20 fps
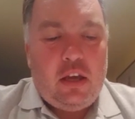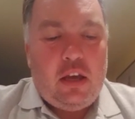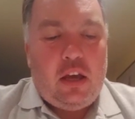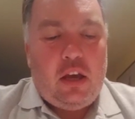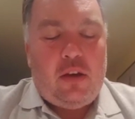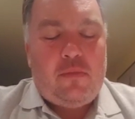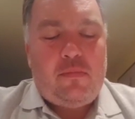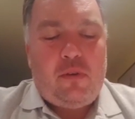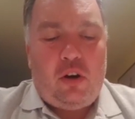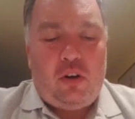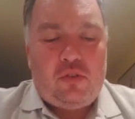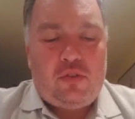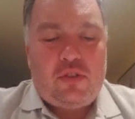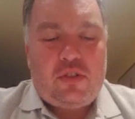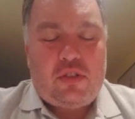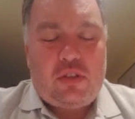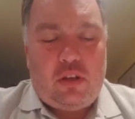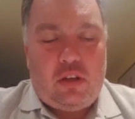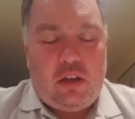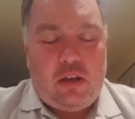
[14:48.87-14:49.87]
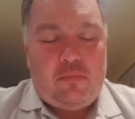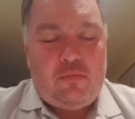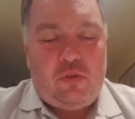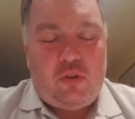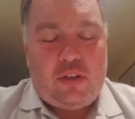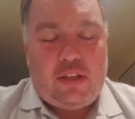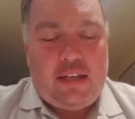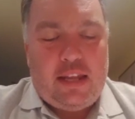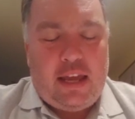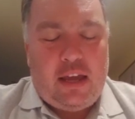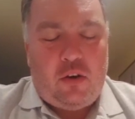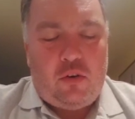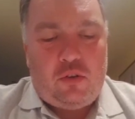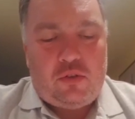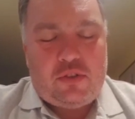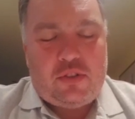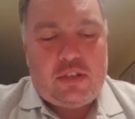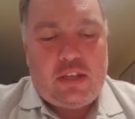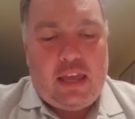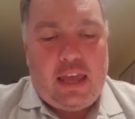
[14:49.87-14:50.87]
Um, odds I'm looking at
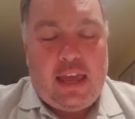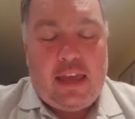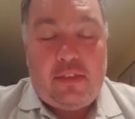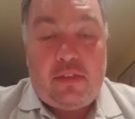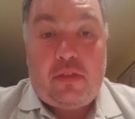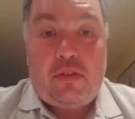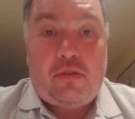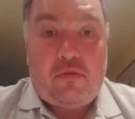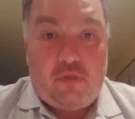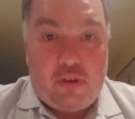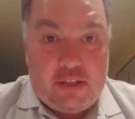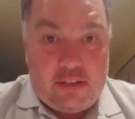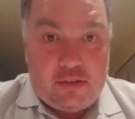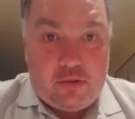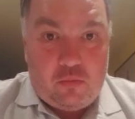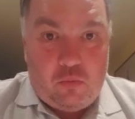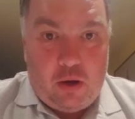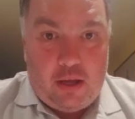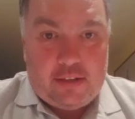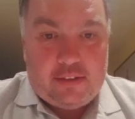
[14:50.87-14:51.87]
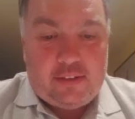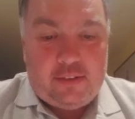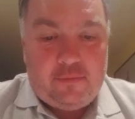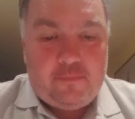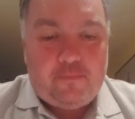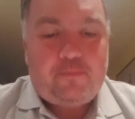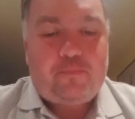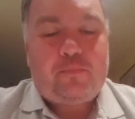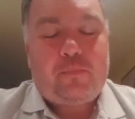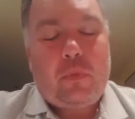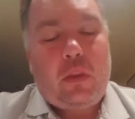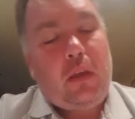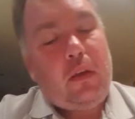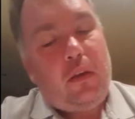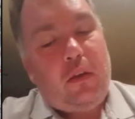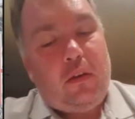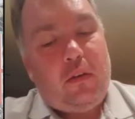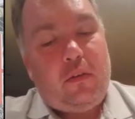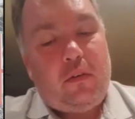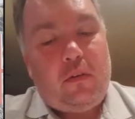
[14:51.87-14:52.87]
odds at three to one
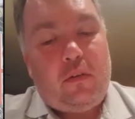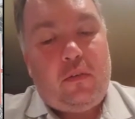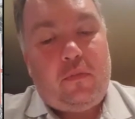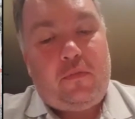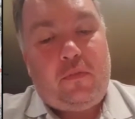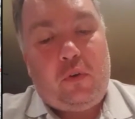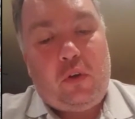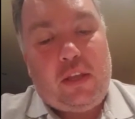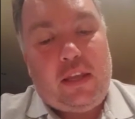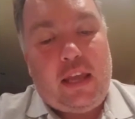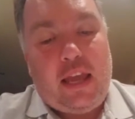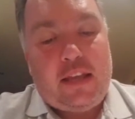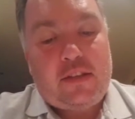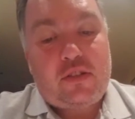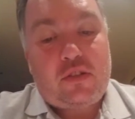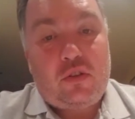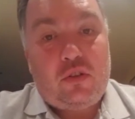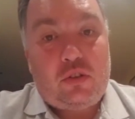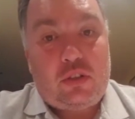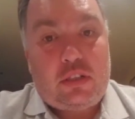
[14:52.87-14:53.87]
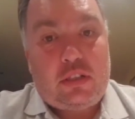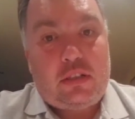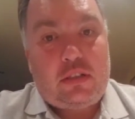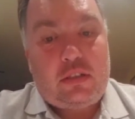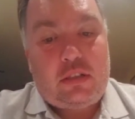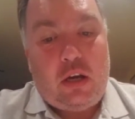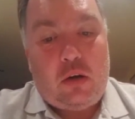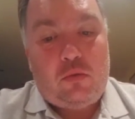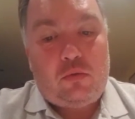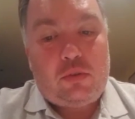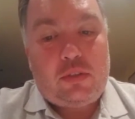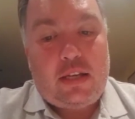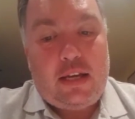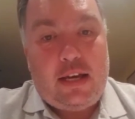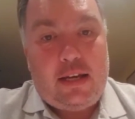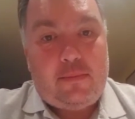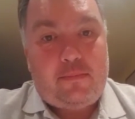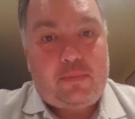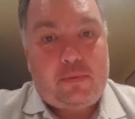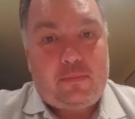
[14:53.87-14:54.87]
for the Ascot Gold
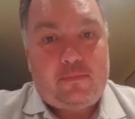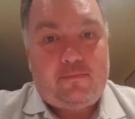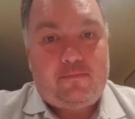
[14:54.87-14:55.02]
Cup.